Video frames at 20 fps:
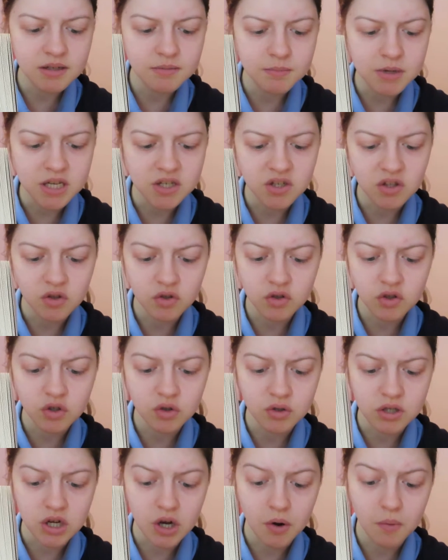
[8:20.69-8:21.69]
me to the
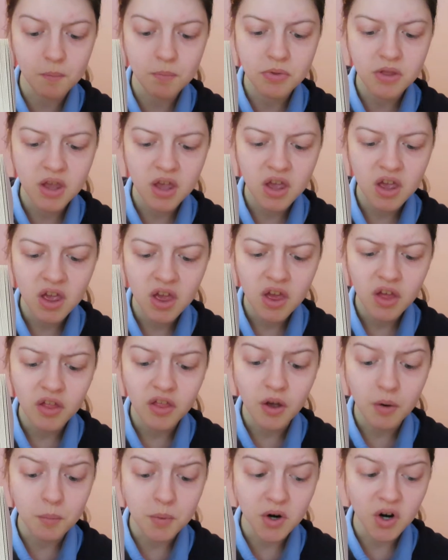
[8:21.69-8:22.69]
studio.
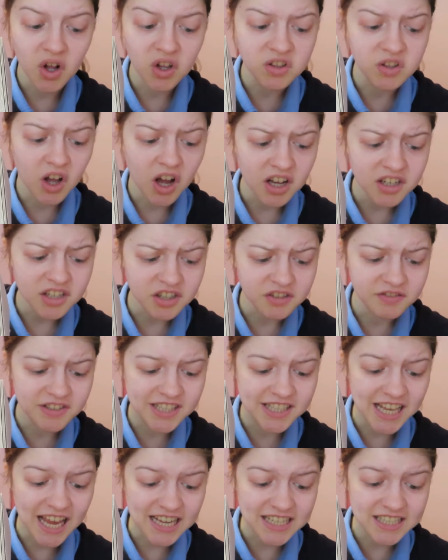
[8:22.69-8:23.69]
There were a lot of
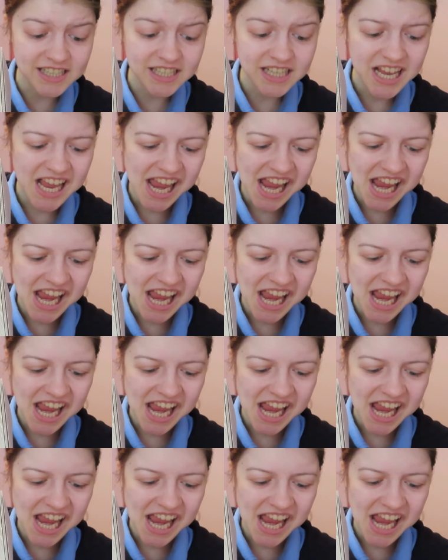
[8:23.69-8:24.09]
sets,